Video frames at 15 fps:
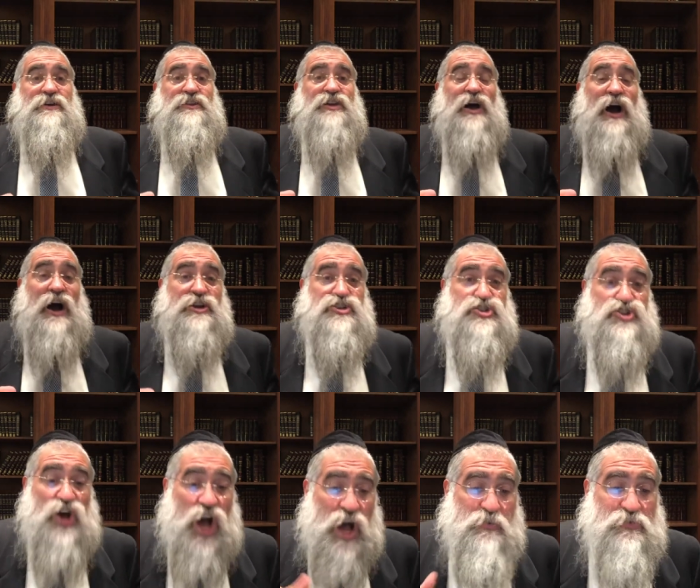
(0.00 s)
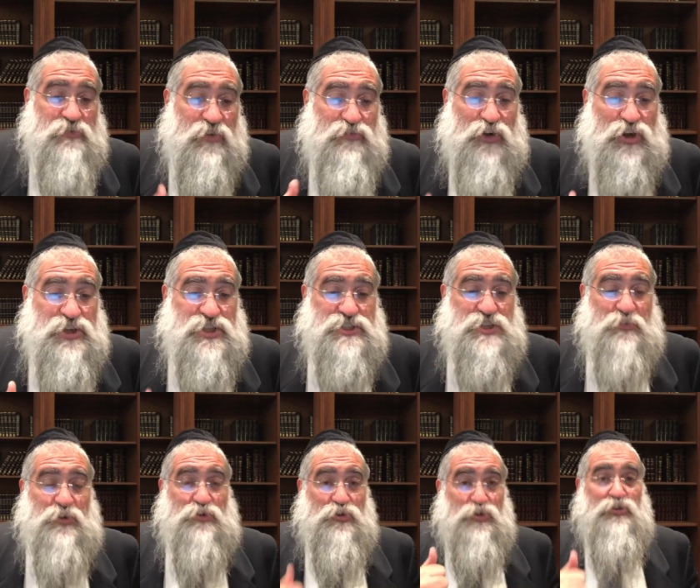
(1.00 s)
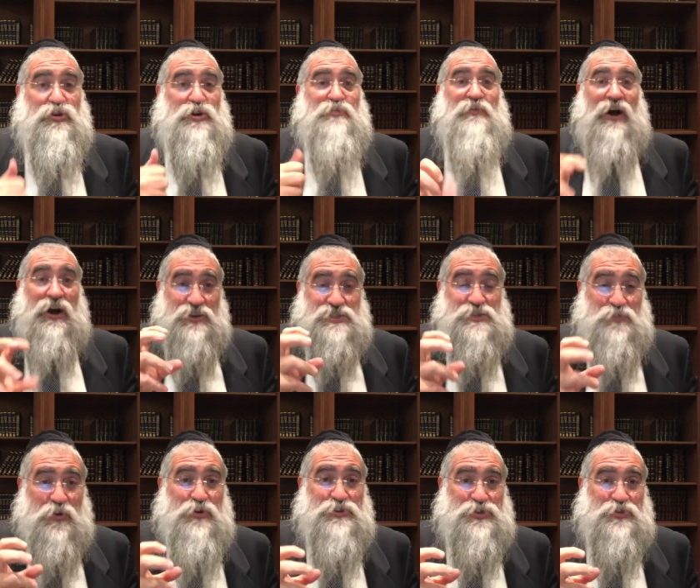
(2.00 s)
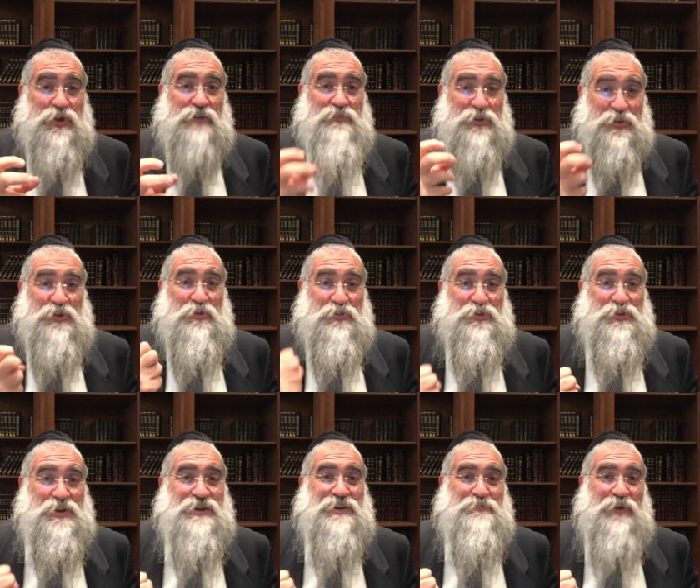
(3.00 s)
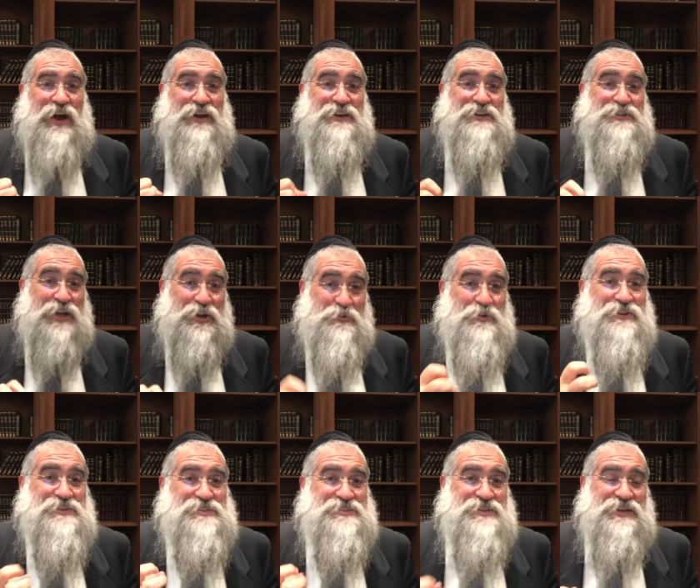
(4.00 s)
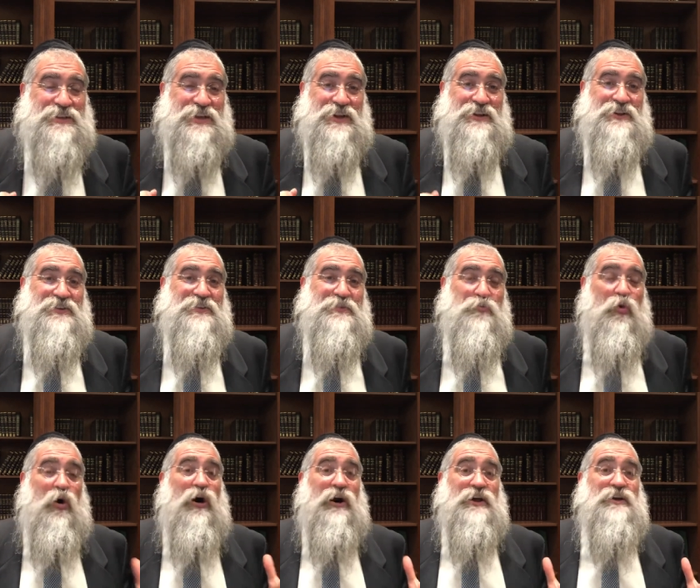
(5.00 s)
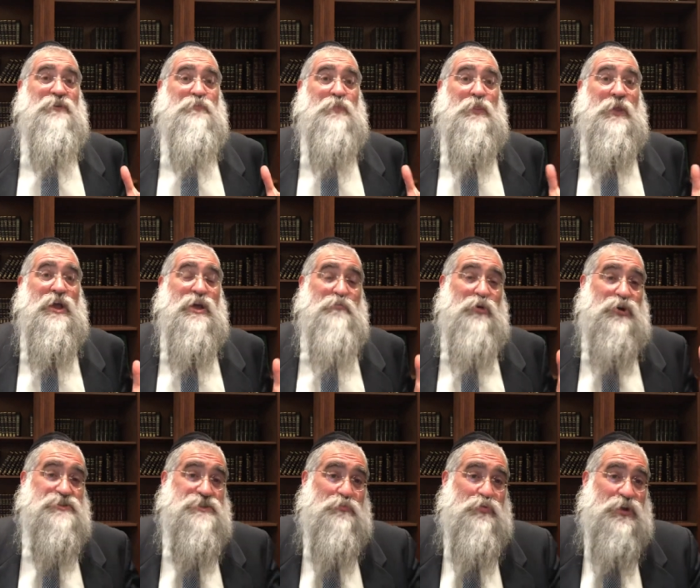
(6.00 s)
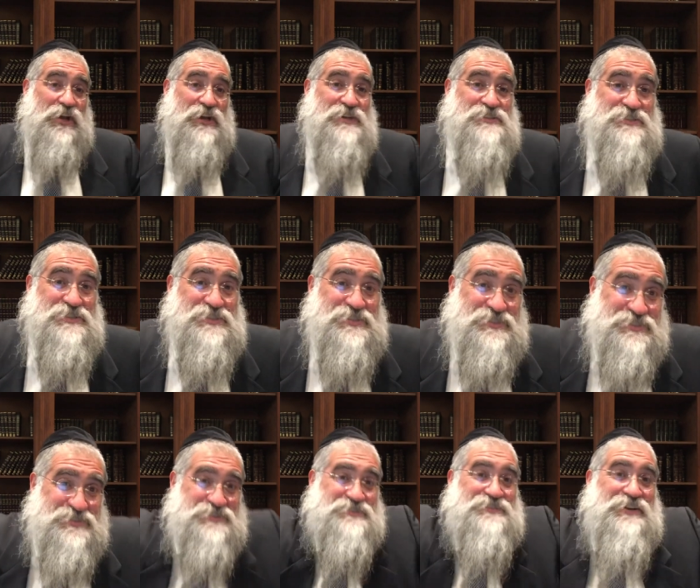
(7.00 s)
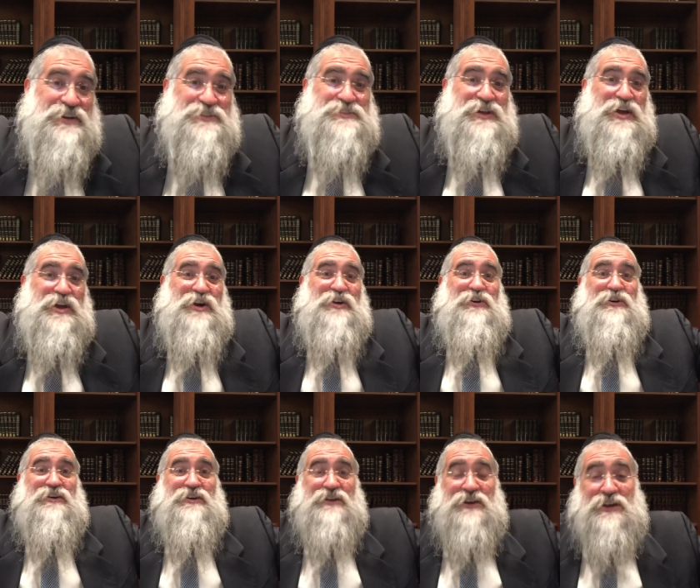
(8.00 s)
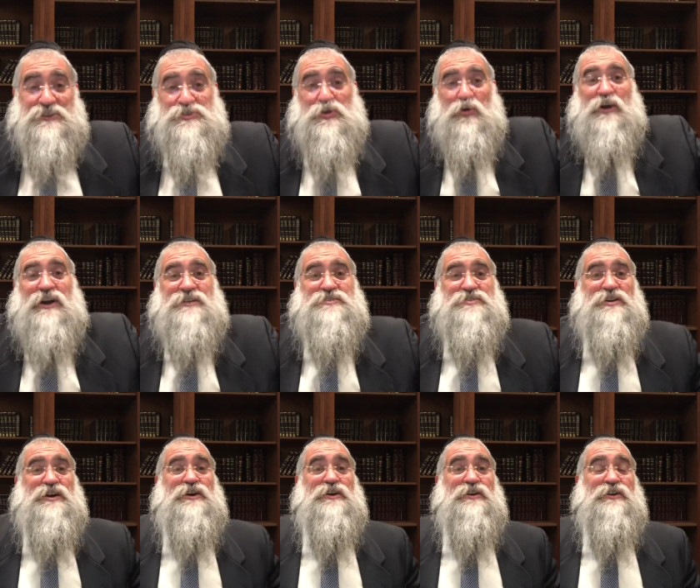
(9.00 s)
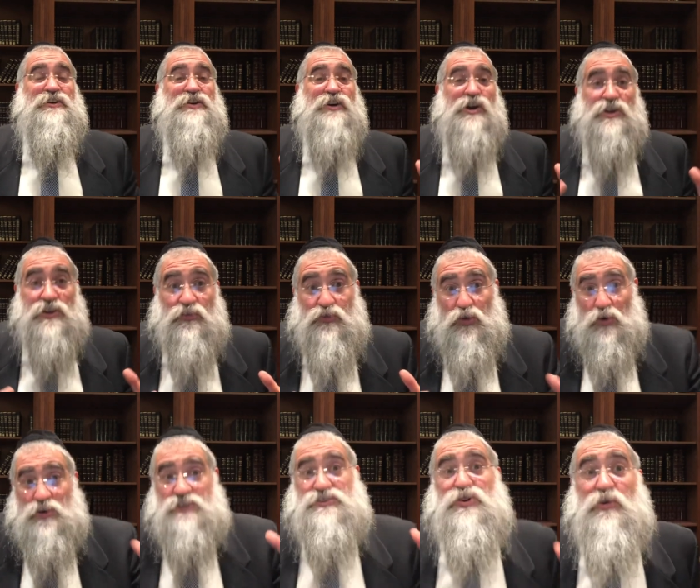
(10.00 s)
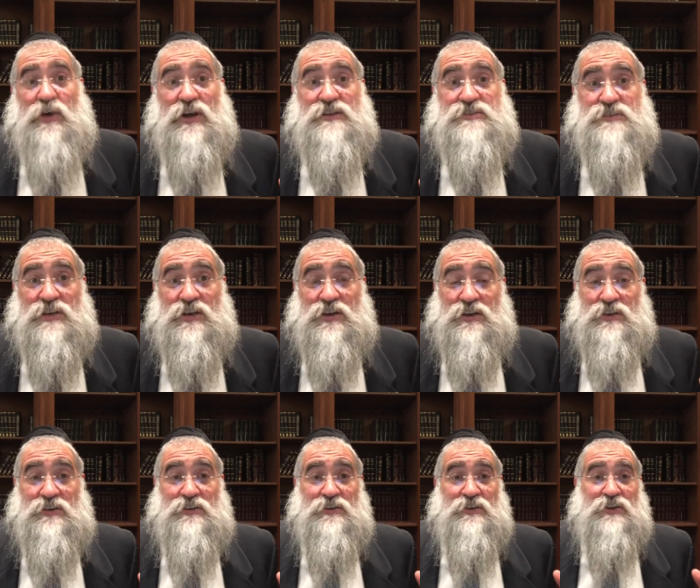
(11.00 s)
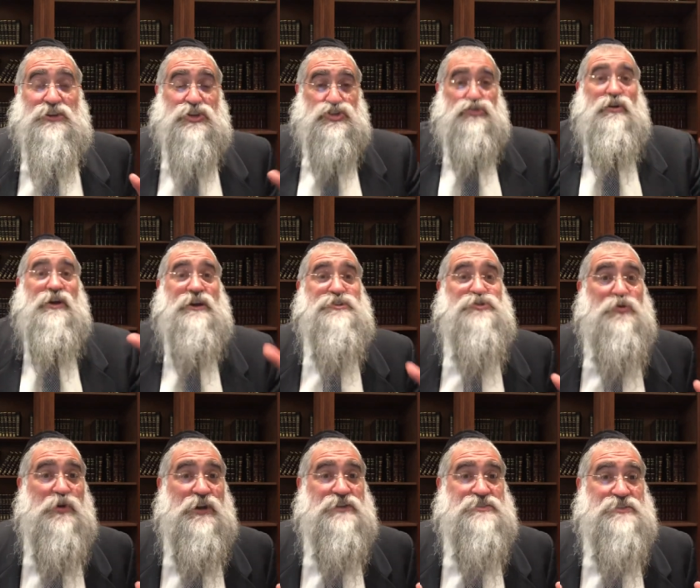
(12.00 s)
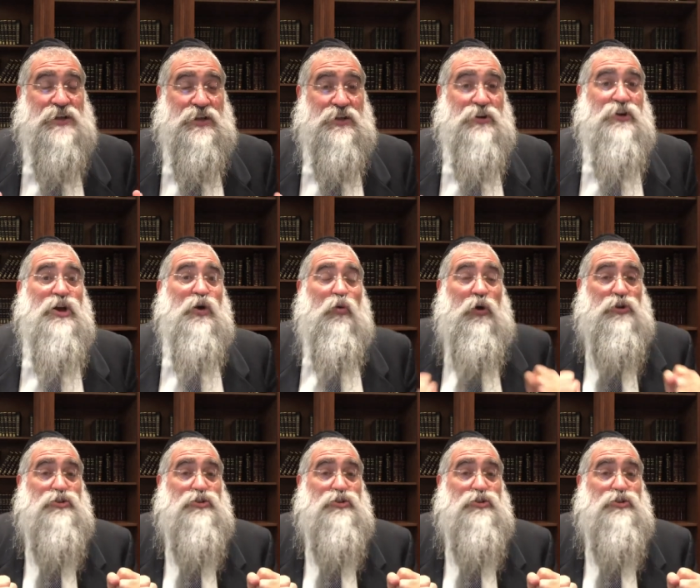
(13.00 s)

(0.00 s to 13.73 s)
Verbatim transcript: the a job of avoidus berurim on a spiritual level, if you think about it, it's like really stealing. Why? Because the place is is there. It's doing its thing. The food is doing its thing. The drink is doing its thing. What are